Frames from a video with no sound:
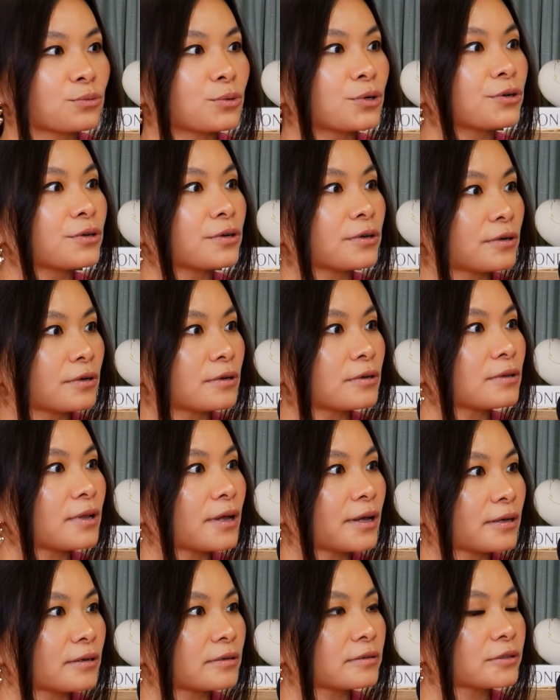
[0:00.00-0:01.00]
weren't
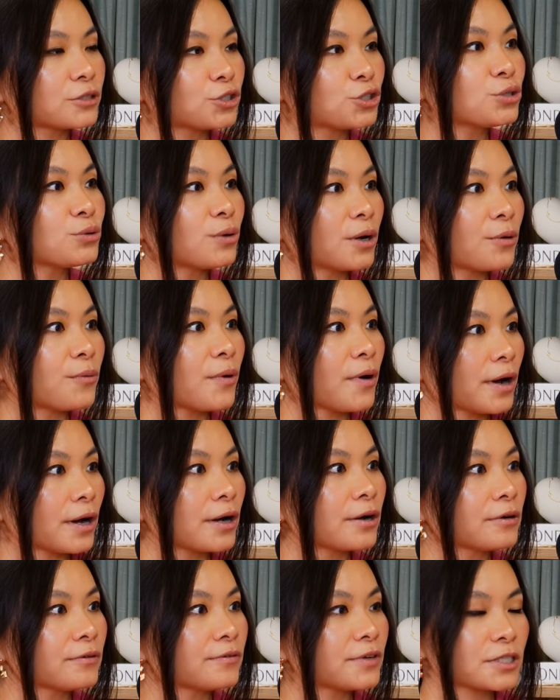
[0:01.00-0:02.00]
like too
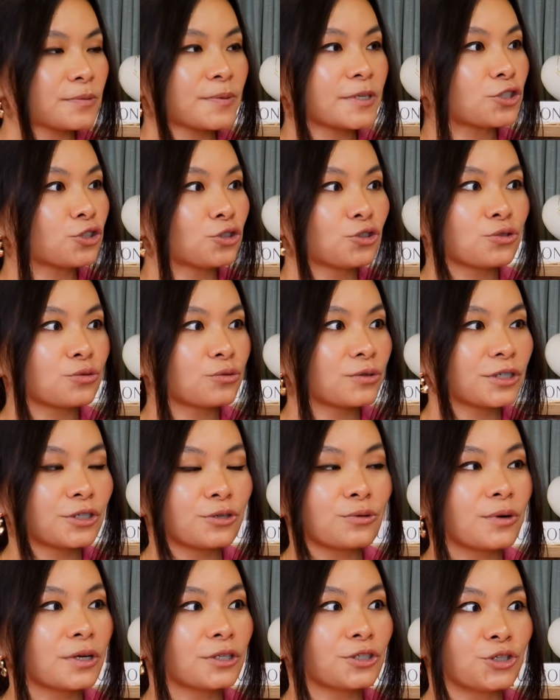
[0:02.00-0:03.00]
aware of, especially jewelry.
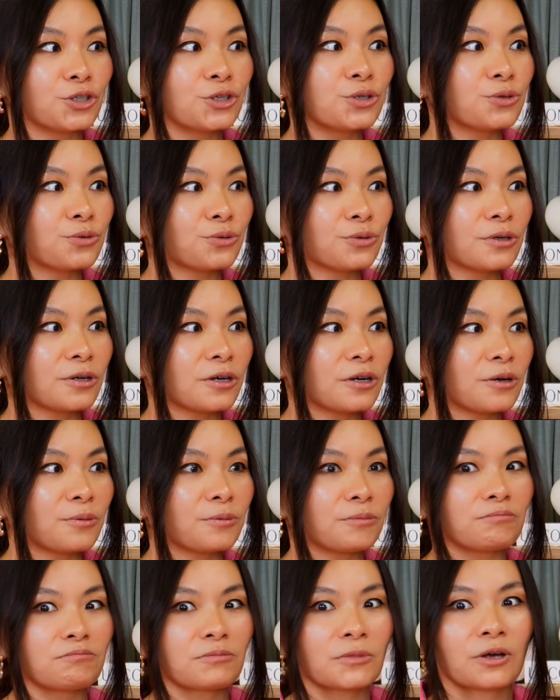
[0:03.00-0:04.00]
No one knew
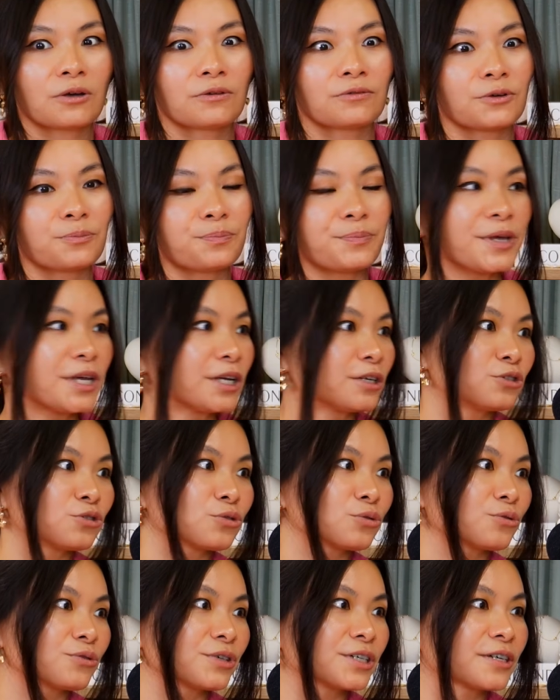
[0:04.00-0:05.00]
of a big
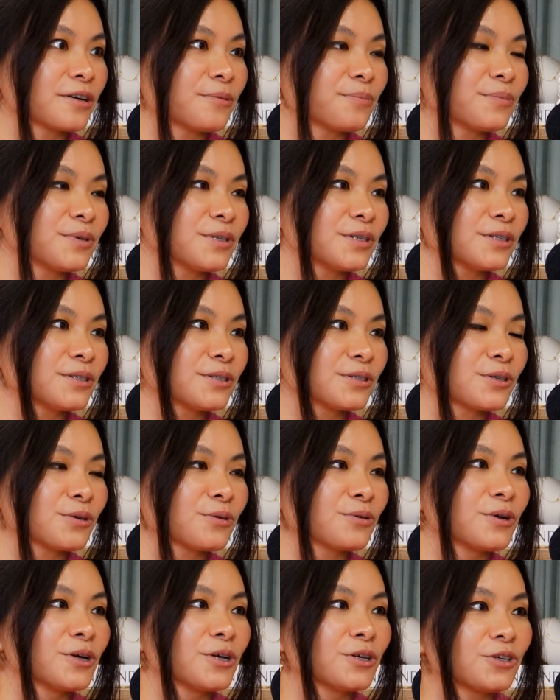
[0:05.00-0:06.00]
jewelry company.
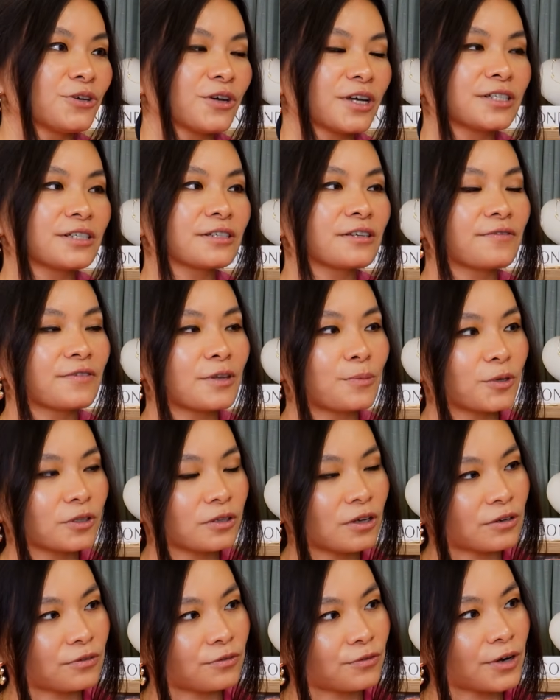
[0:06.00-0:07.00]
So you had to give them a
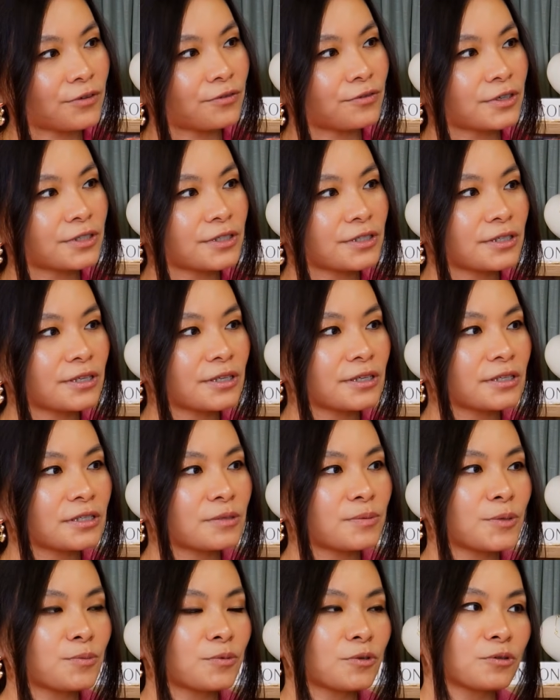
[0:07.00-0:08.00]
lot of
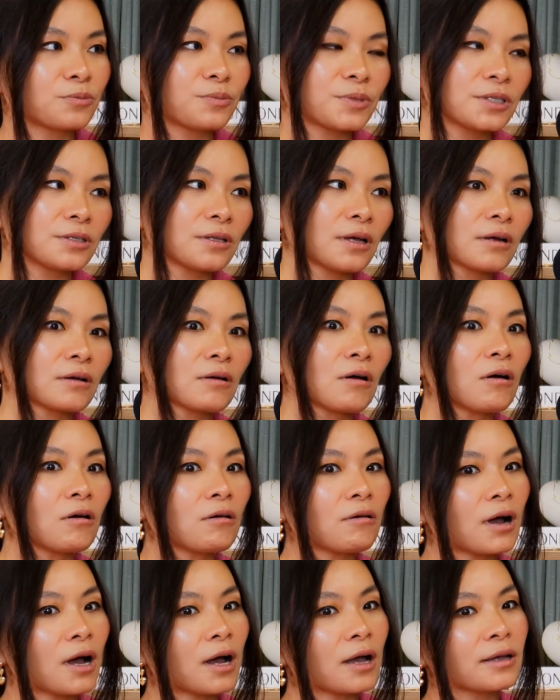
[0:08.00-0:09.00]
references. People would be like,
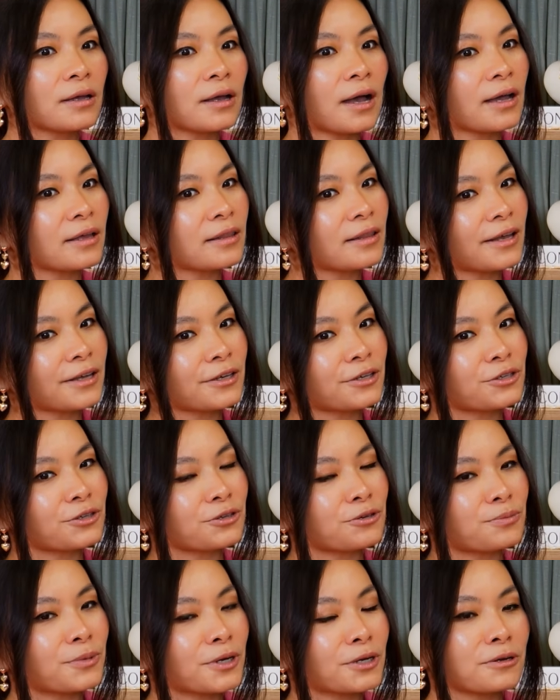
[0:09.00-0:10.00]
oh, I like
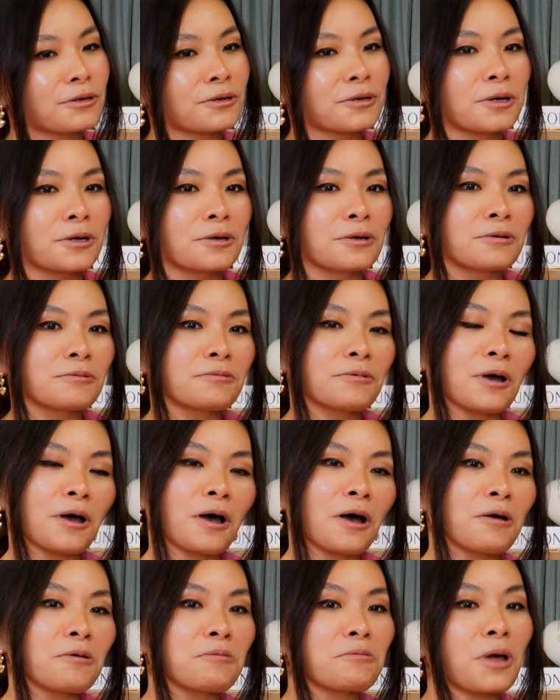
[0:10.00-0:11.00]
you, but
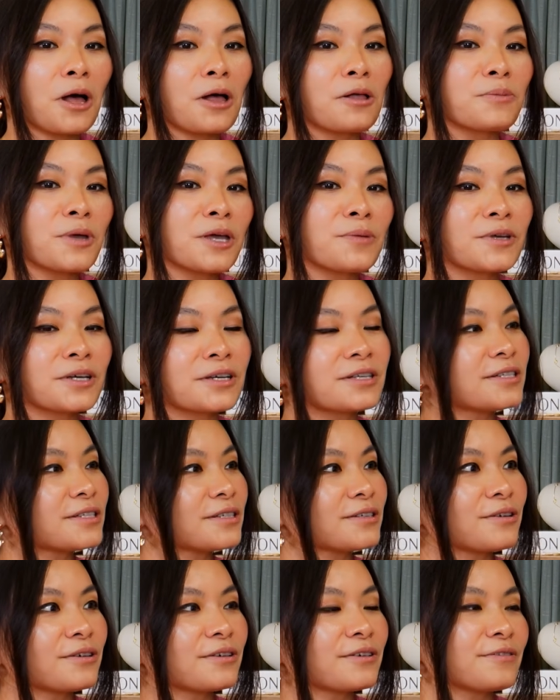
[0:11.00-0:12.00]
I'll maybe
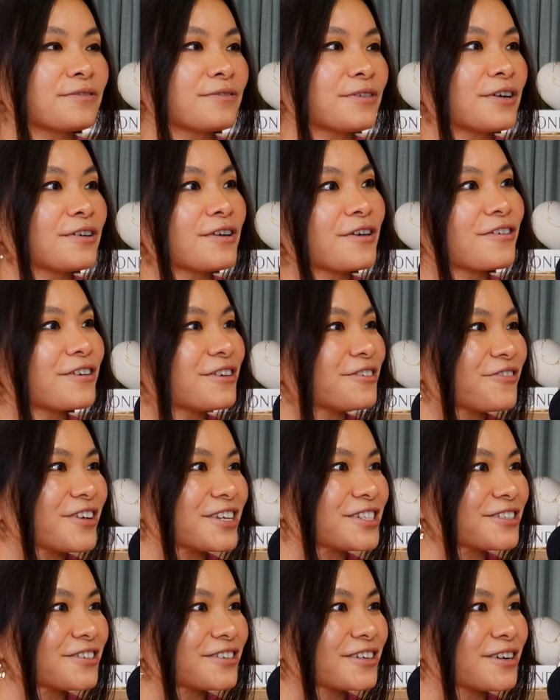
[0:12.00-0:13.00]
consider if another investor